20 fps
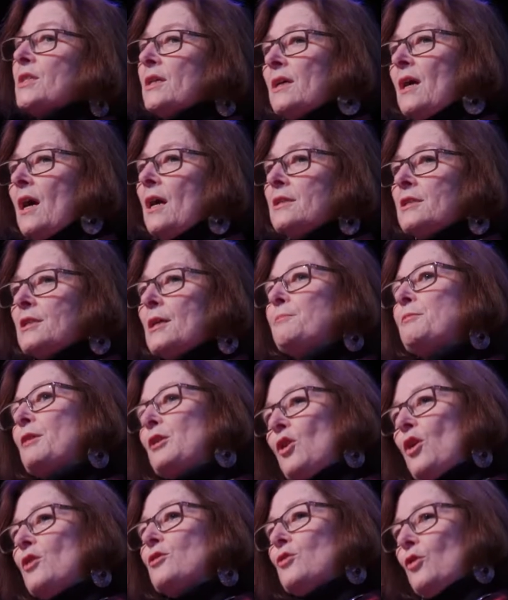the concept
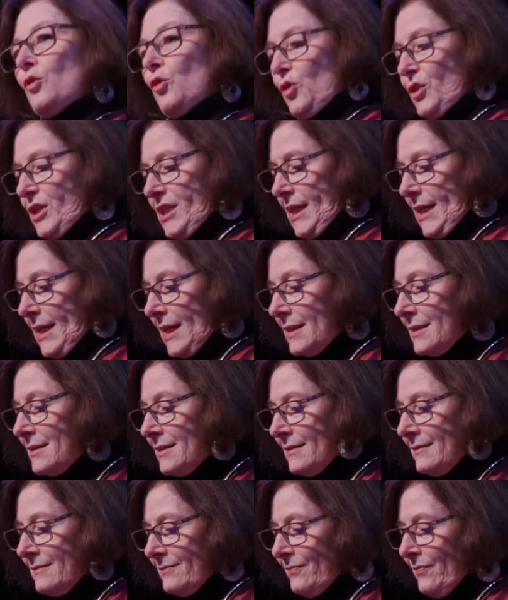and also critique it,
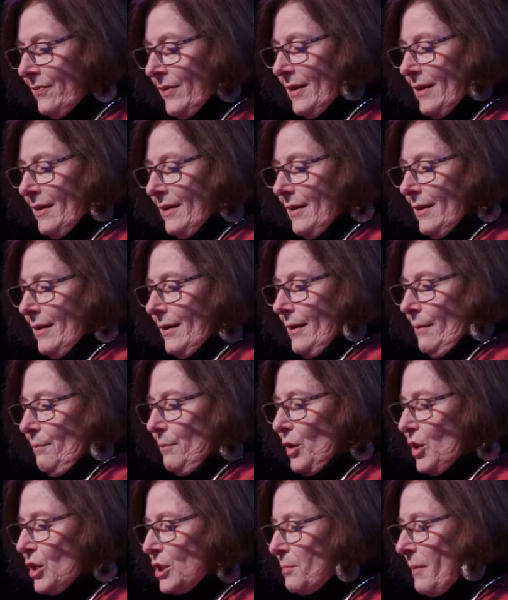
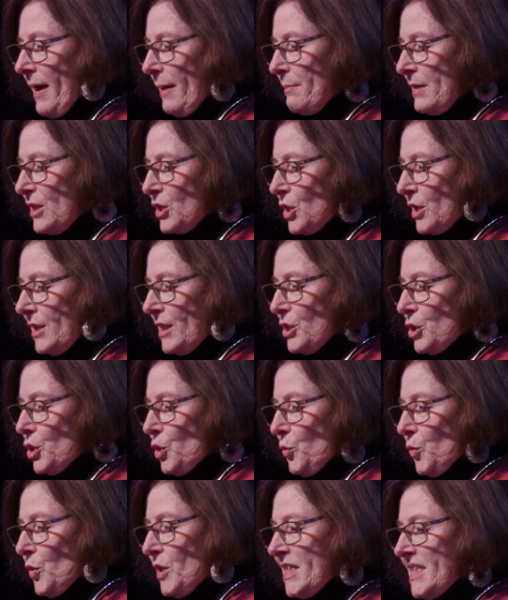because my mission is
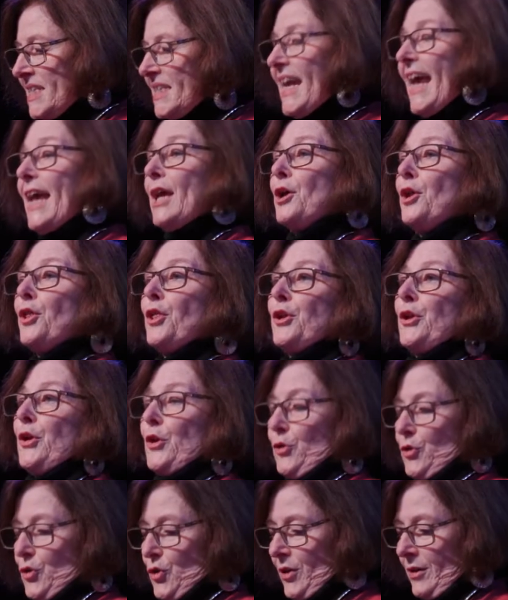to rescale the
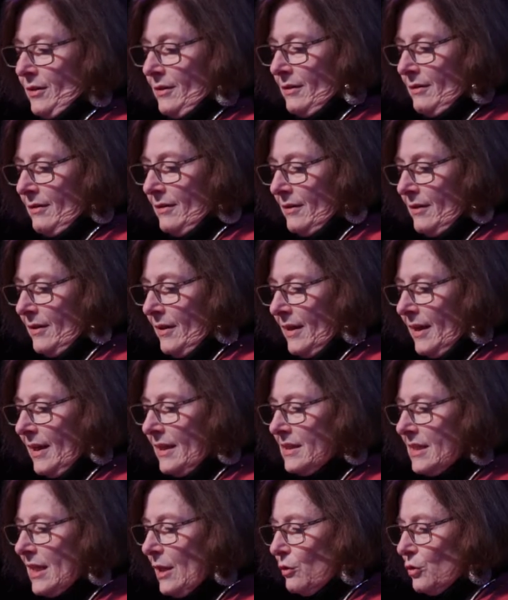notion
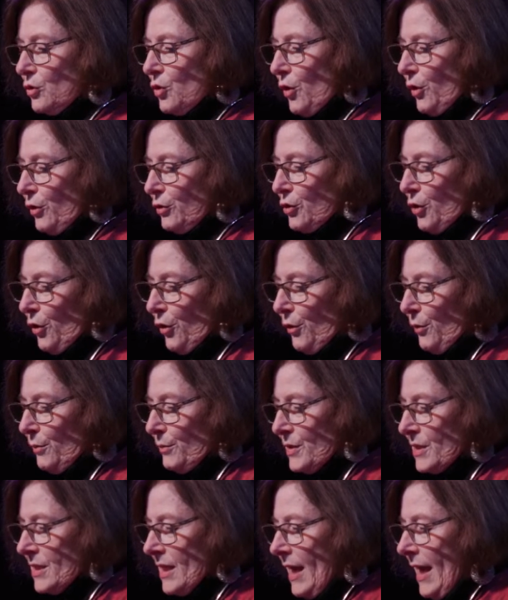in territorial
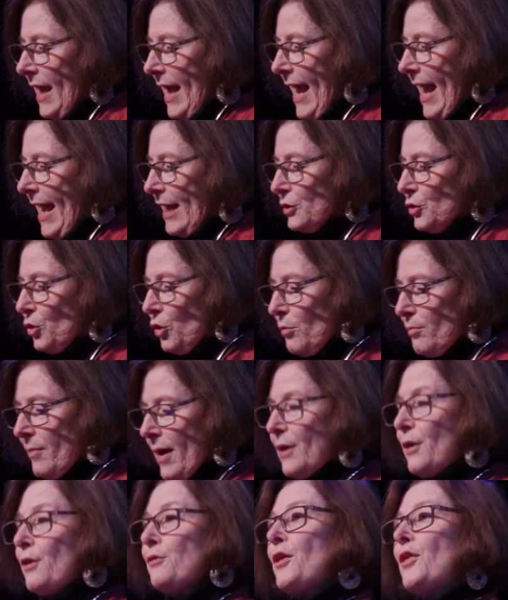terms and to,
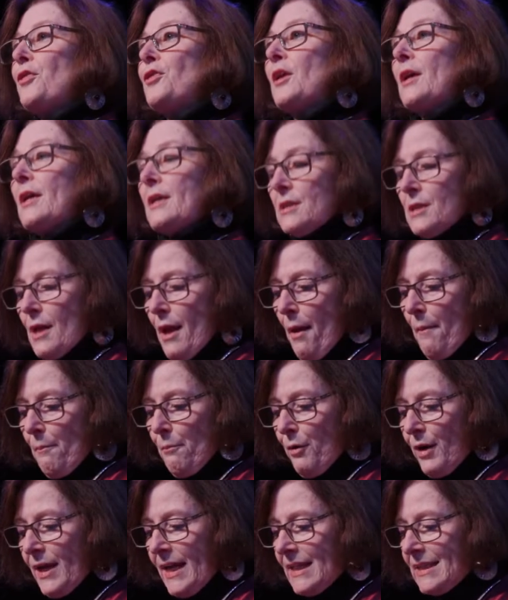among other things,
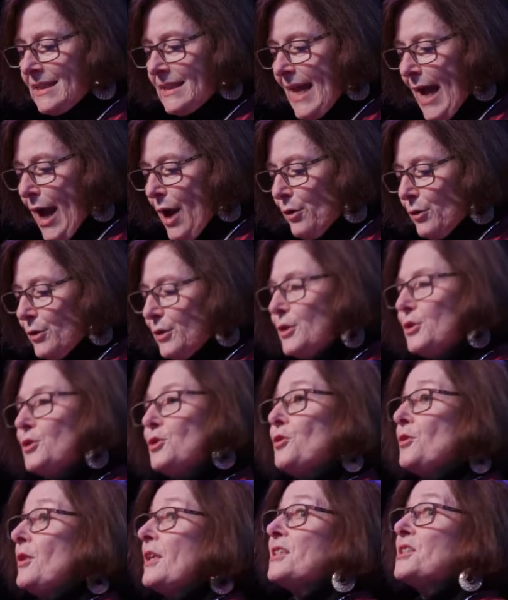bring it down
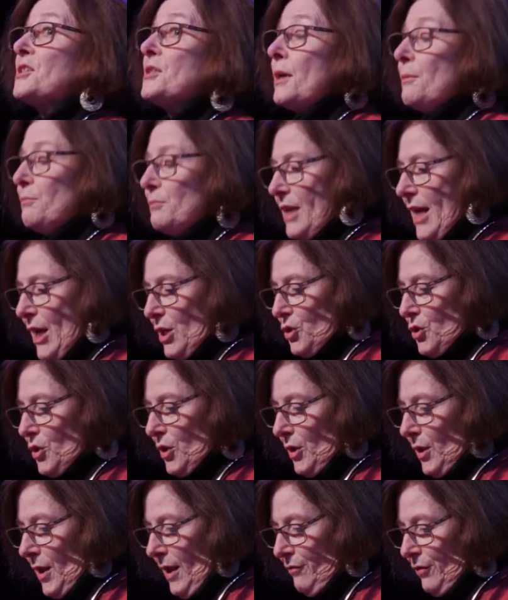to the
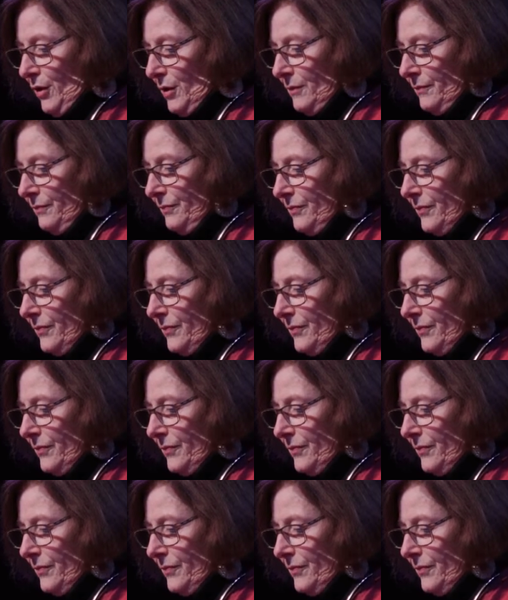subnational level.